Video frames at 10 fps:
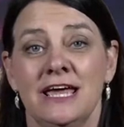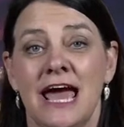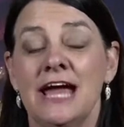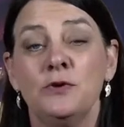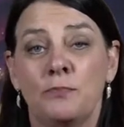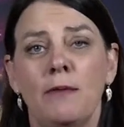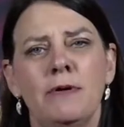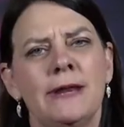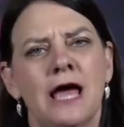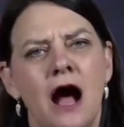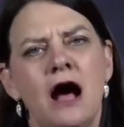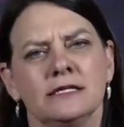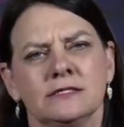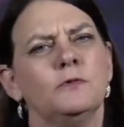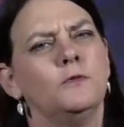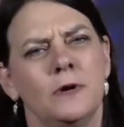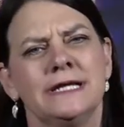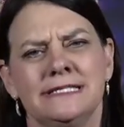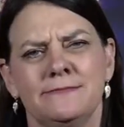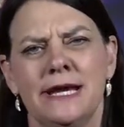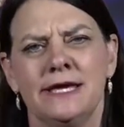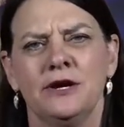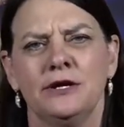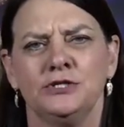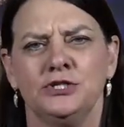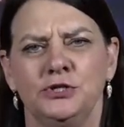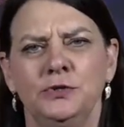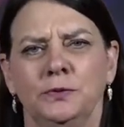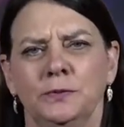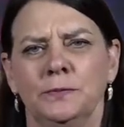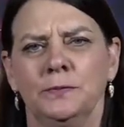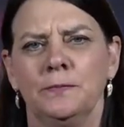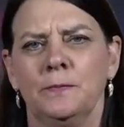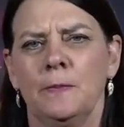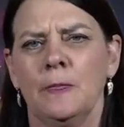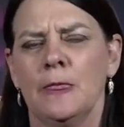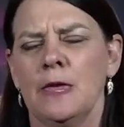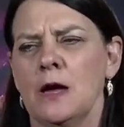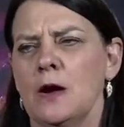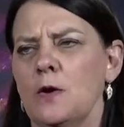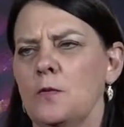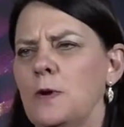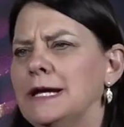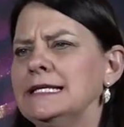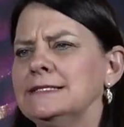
And you probably ask, well, what does a money coach do? Well, it is